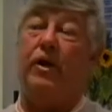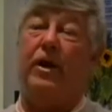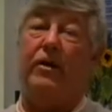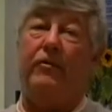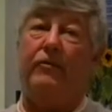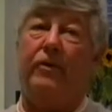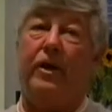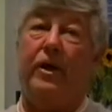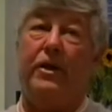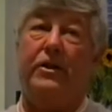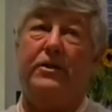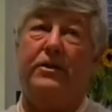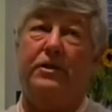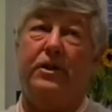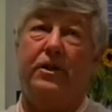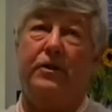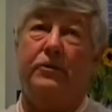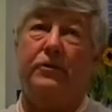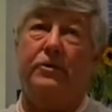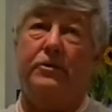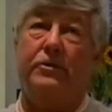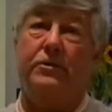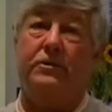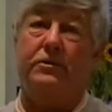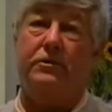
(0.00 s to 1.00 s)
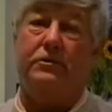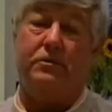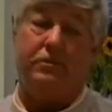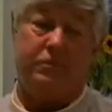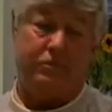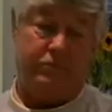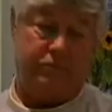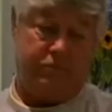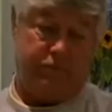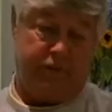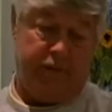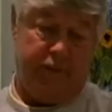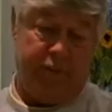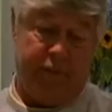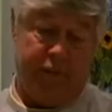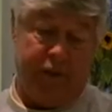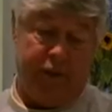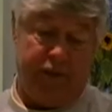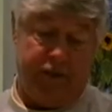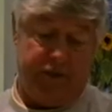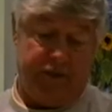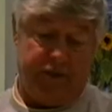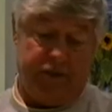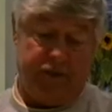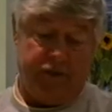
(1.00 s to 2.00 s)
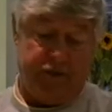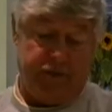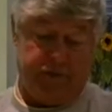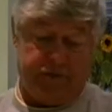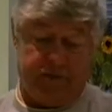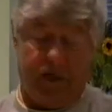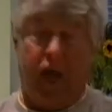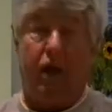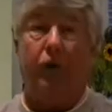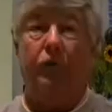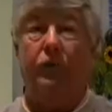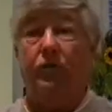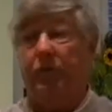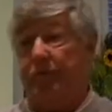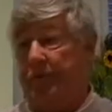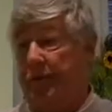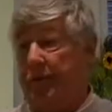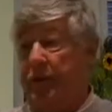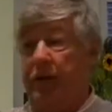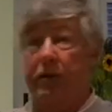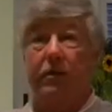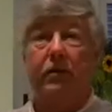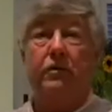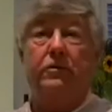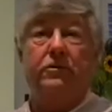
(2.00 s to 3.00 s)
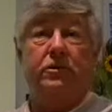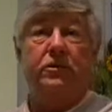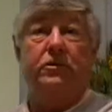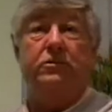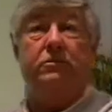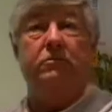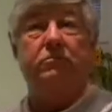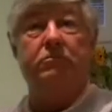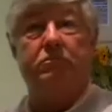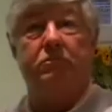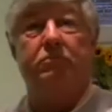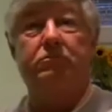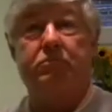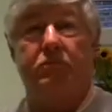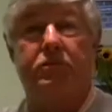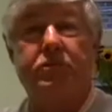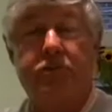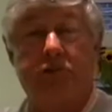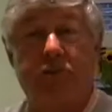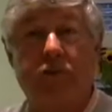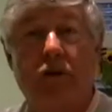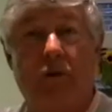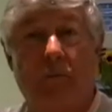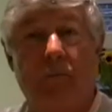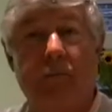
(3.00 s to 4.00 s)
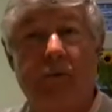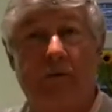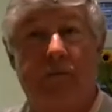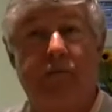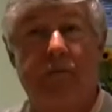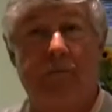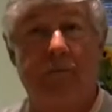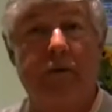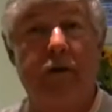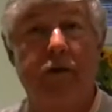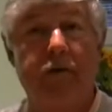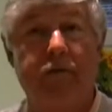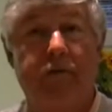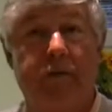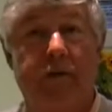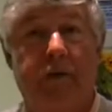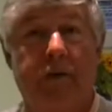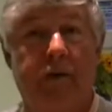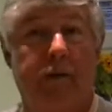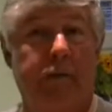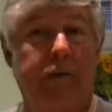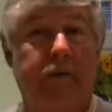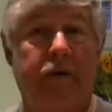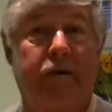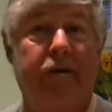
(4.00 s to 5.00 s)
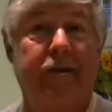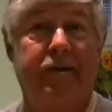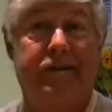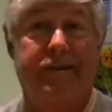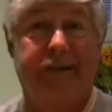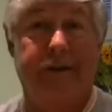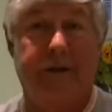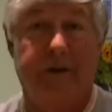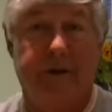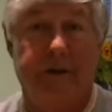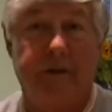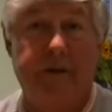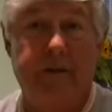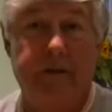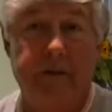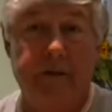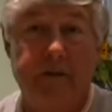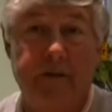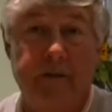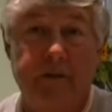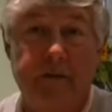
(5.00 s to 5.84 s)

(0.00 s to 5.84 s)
One race, De Persia just got hold of me and just stopped me from moving. I would have got 3rd.